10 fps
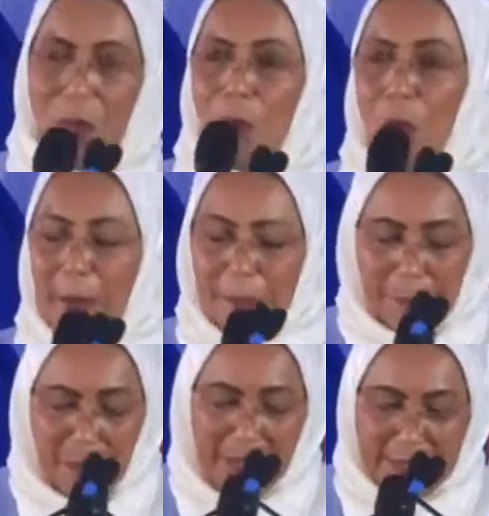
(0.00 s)
Wiper
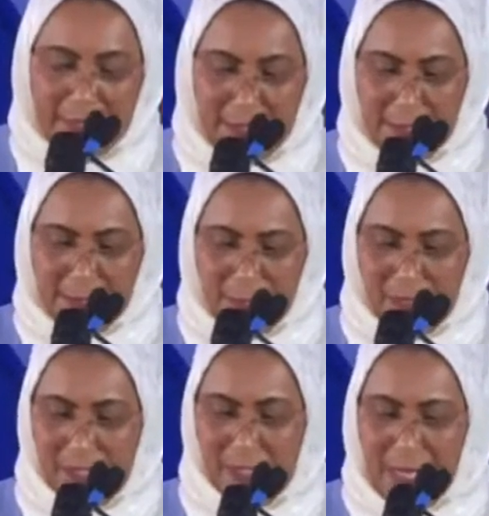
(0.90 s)
Party
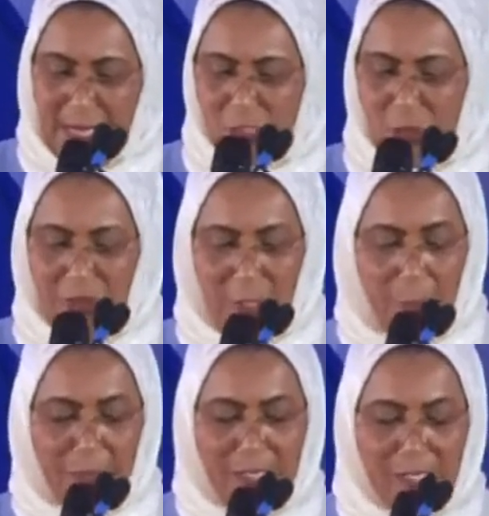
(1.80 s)
stands for the
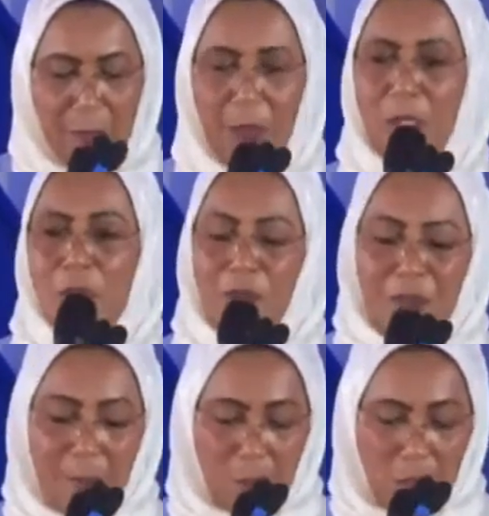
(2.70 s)
principles of
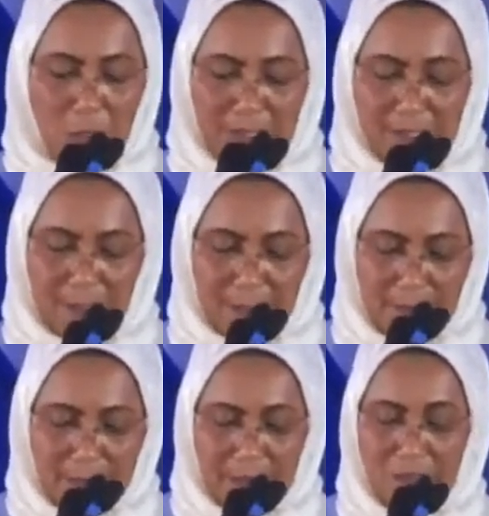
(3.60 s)
democracy,
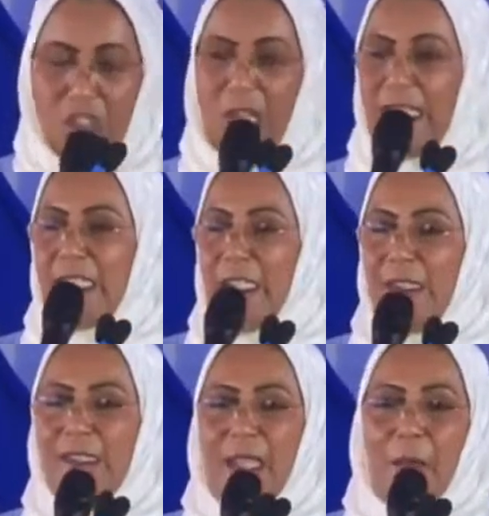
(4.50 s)

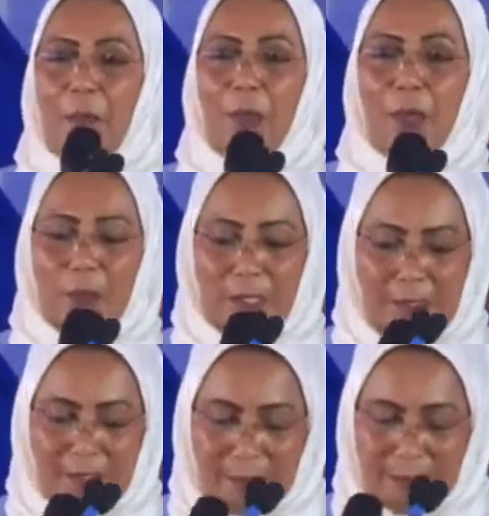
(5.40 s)
justice, and
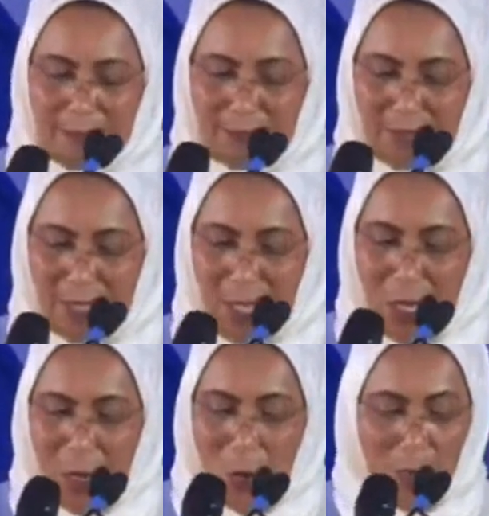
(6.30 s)
progress.
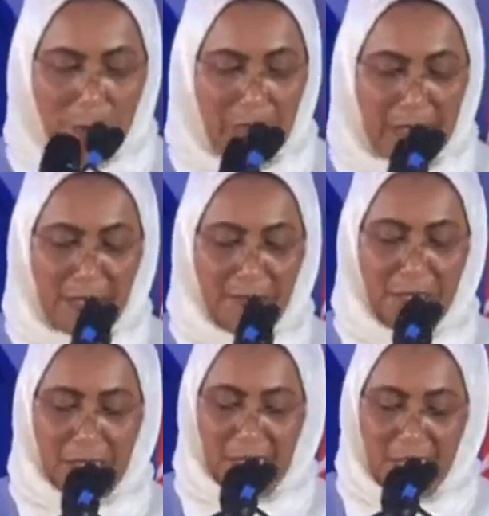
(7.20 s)
We believe
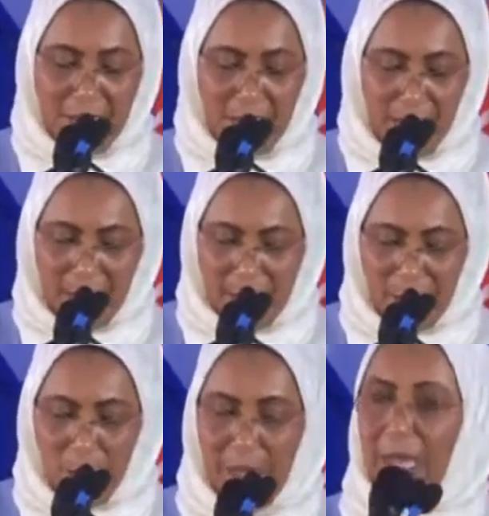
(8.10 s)
in Kenya,
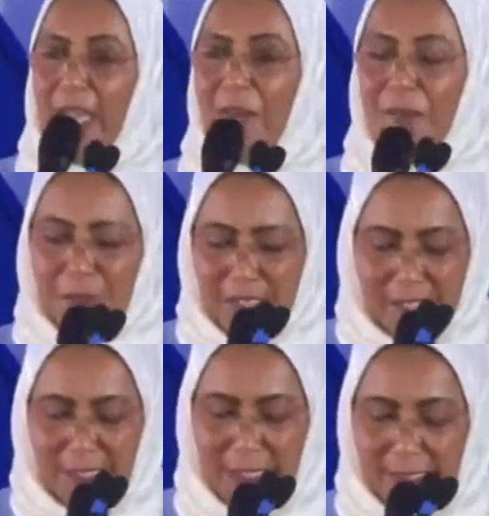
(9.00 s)
where every
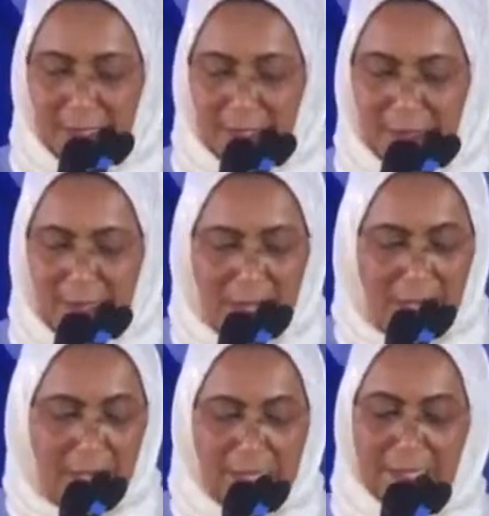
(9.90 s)
citizen
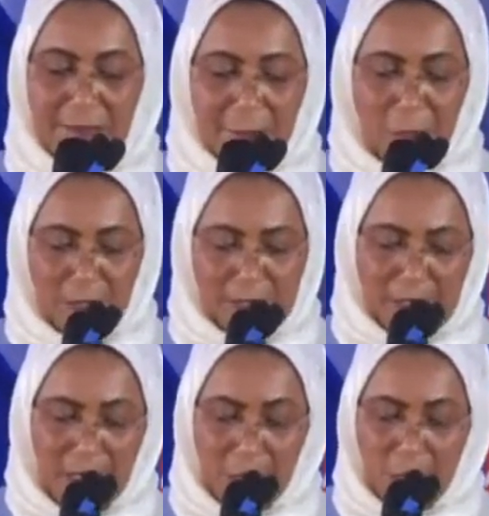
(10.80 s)
has a voice
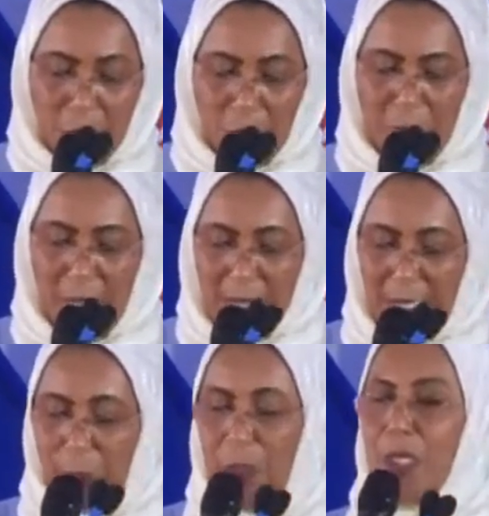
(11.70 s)
and should be
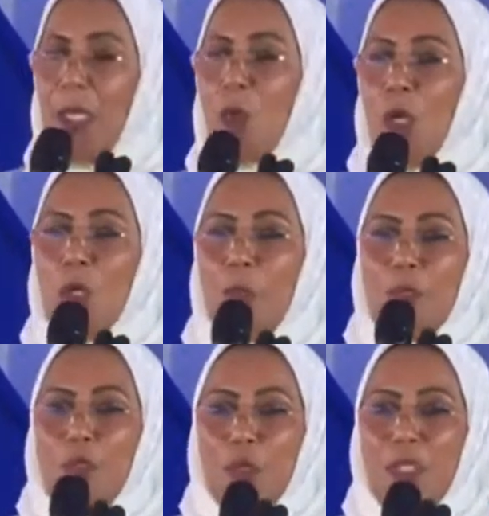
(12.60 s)
heard with equal
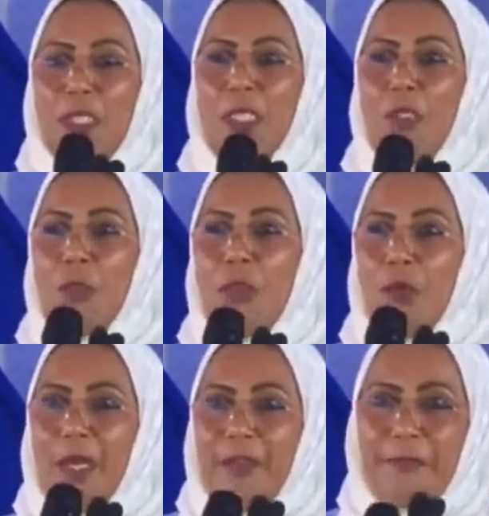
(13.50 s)
opportunity to
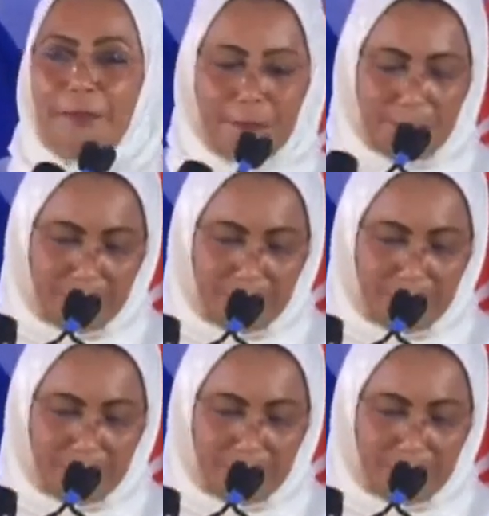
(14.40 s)
thrive.